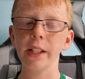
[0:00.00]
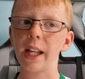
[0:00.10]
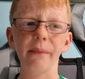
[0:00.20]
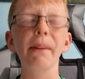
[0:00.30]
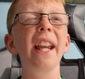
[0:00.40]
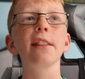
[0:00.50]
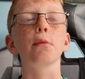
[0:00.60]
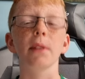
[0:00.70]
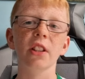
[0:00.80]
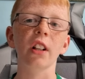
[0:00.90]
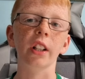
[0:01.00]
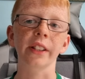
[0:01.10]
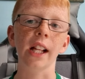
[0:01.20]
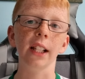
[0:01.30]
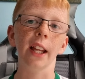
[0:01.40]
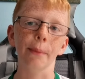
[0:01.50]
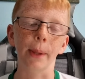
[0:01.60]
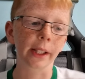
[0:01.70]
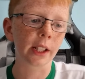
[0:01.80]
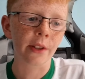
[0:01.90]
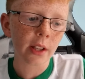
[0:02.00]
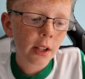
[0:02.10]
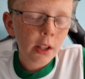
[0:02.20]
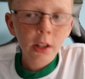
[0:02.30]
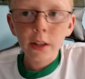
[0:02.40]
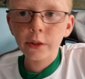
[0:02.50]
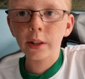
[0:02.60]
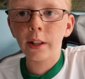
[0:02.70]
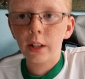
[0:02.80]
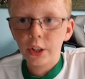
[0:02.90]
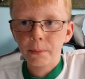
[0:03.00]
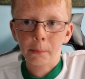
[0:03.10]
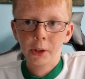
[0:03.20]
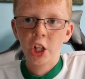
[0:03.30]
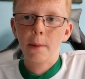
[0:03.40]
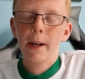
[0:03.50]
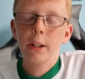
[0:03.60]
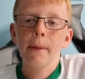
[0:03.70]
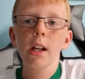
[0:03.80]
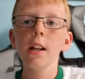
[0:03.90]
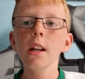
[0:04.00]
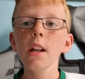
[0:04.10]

Hayes will be stuck on that left wing because let not let's move my chair back a bit.